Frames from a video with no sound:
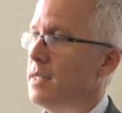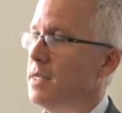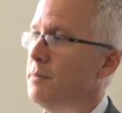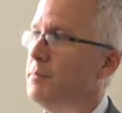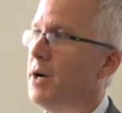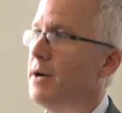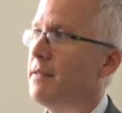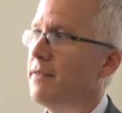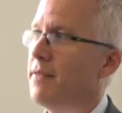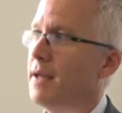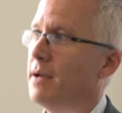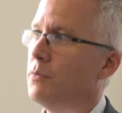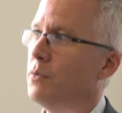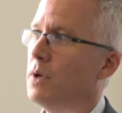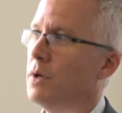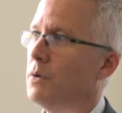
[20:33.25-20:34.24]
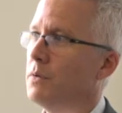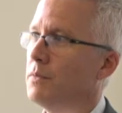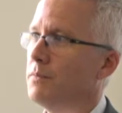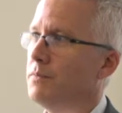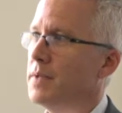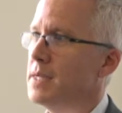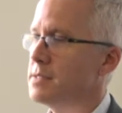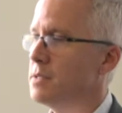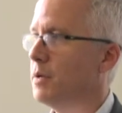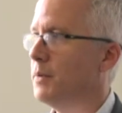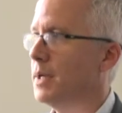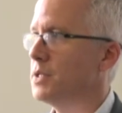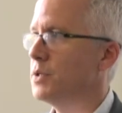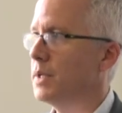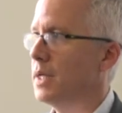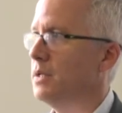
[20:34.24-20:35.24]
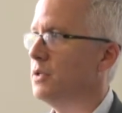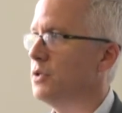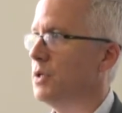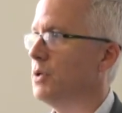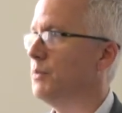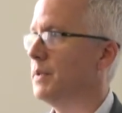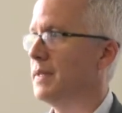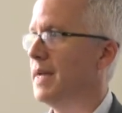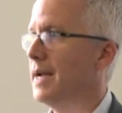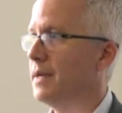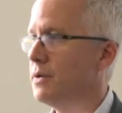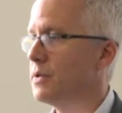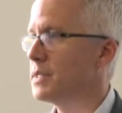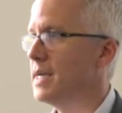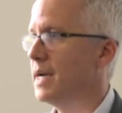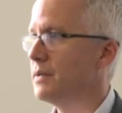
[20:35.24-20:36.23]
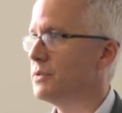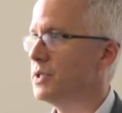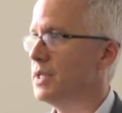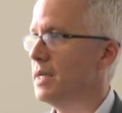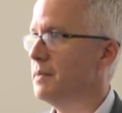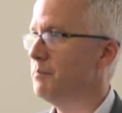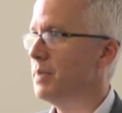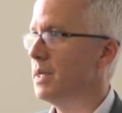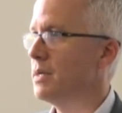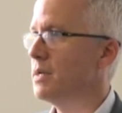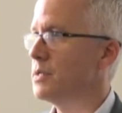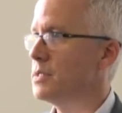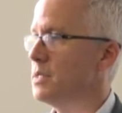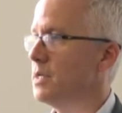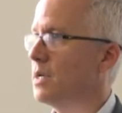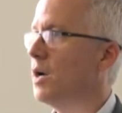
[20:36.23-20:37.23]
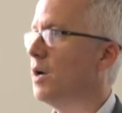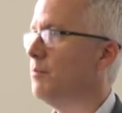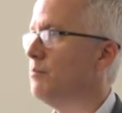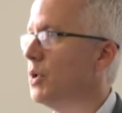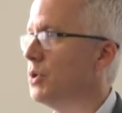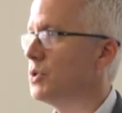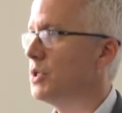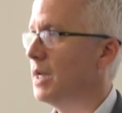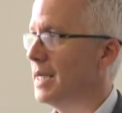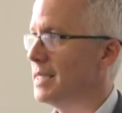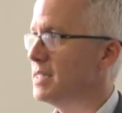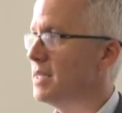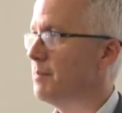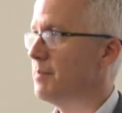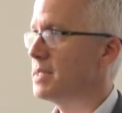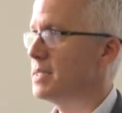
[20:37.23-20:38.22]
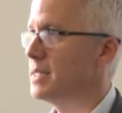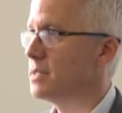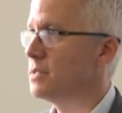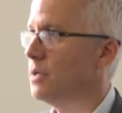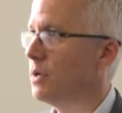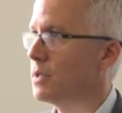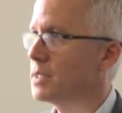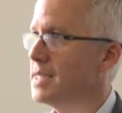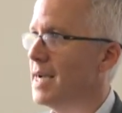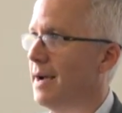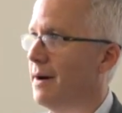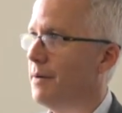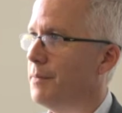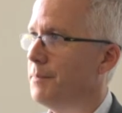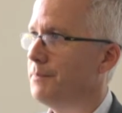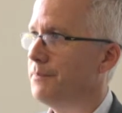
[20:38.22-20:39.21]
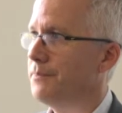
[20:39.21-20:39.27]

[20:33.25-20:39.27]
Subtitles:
you might think, well, there's not much we can do with that knocked out gene because you can't modulate it because it's knocked out.